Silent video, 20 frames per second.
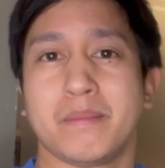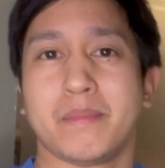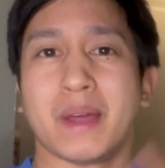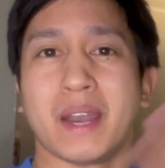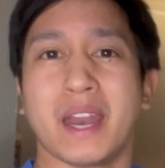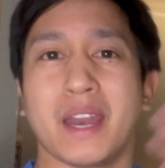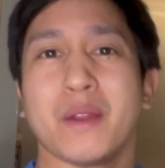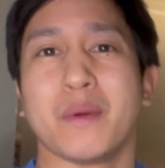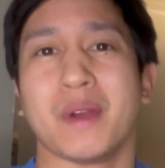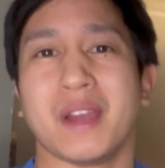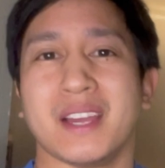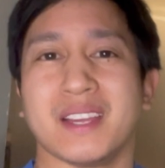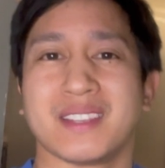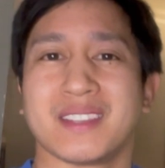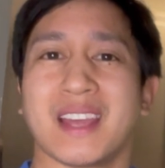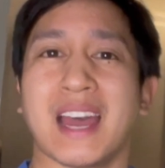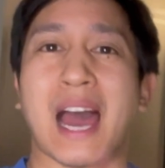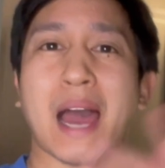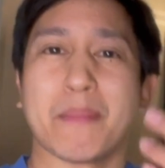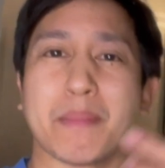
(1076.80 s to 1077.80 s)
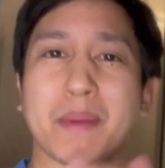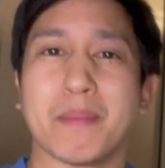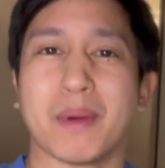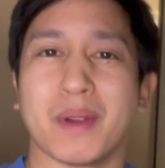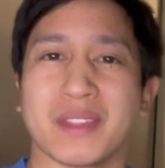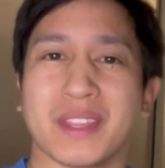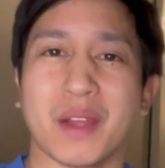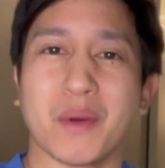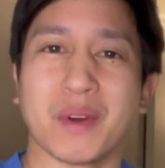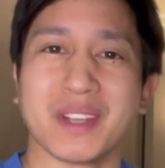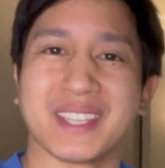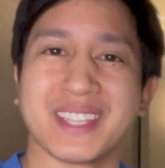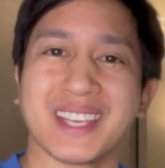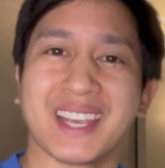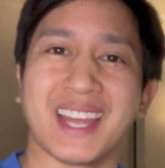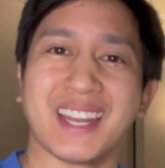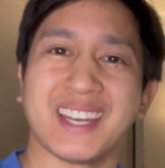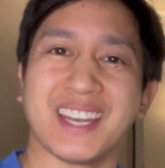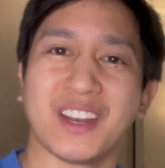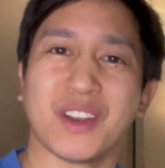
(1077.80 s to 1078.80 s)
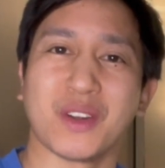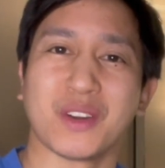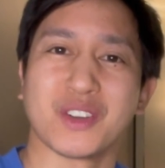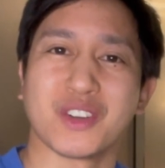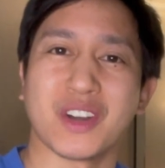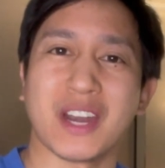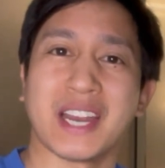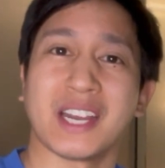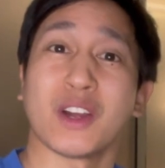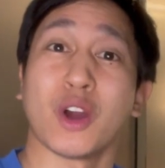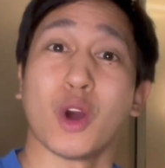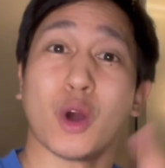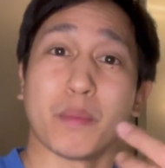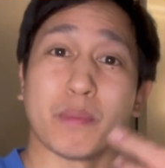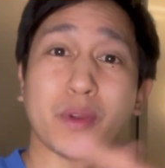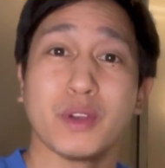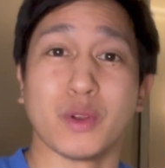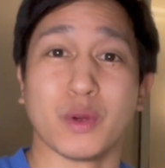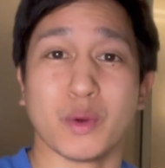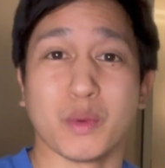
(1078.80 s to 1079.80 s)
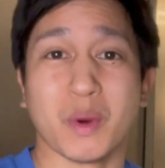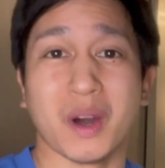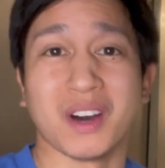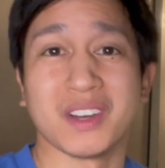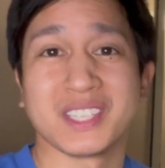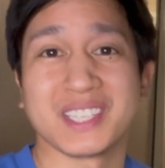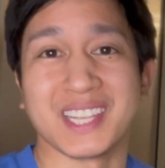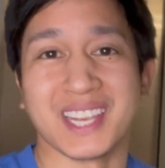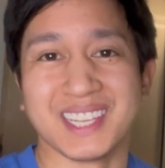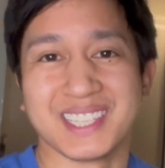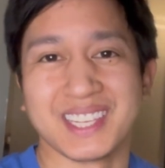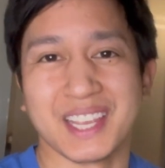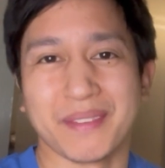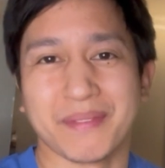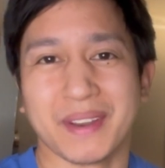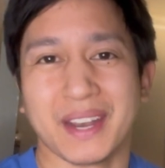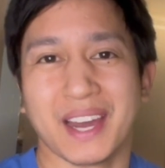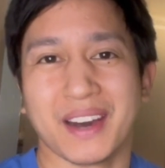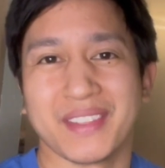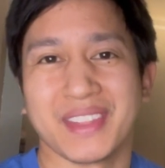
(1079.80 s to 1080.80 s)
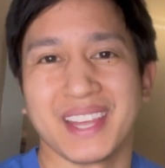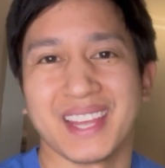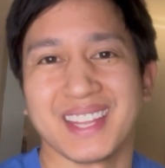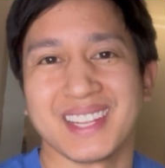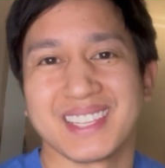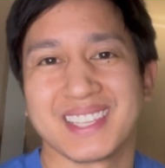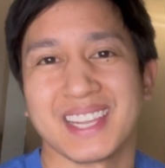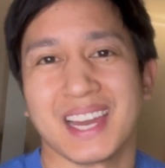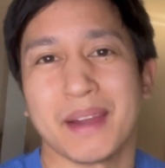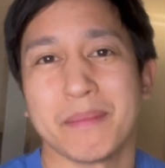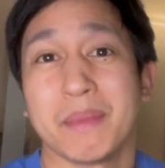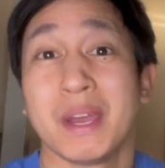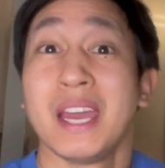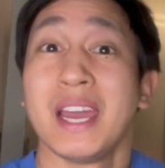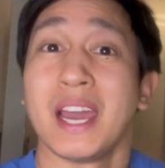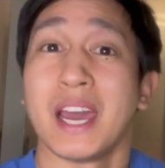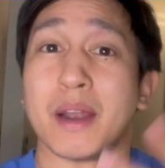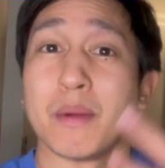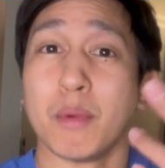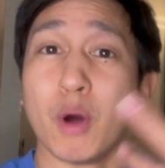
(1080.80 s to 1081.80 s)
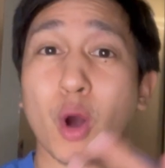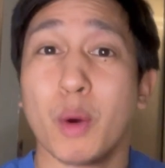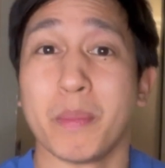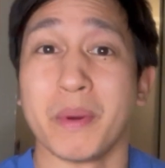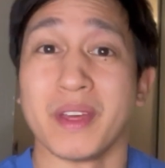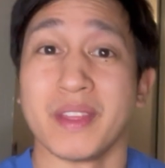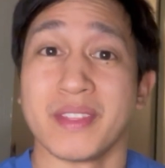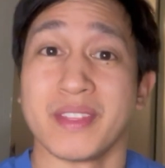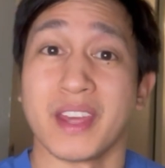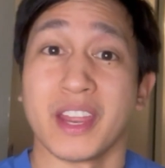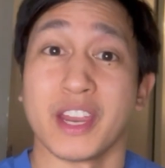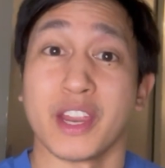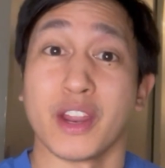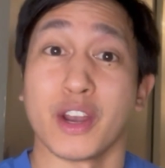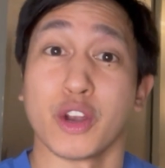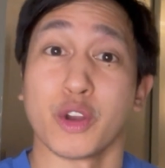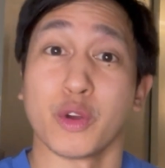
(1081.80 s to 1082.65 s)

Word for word: But anyways, happy birthday once again, Ninong Drake. Hope you're doing well, staying safe and healthy at this time. And I'm hoping that you had